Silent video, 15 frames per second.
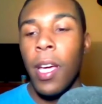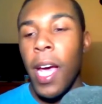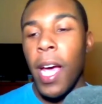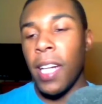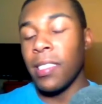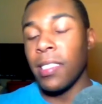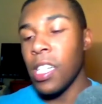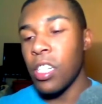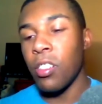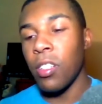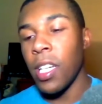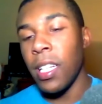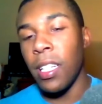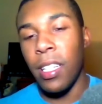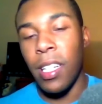And
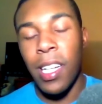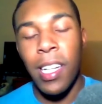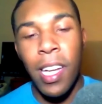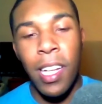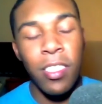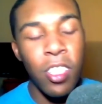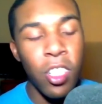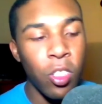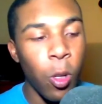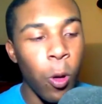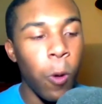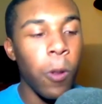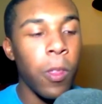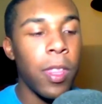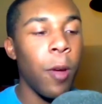essentially, it's just a
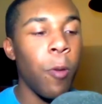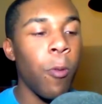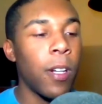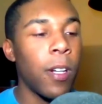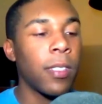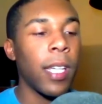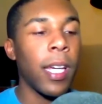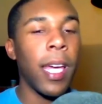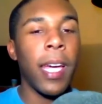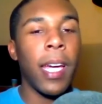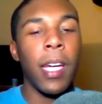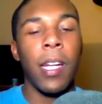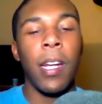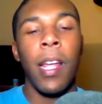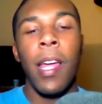whole thing where it's like it
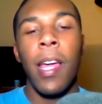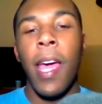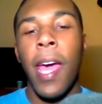could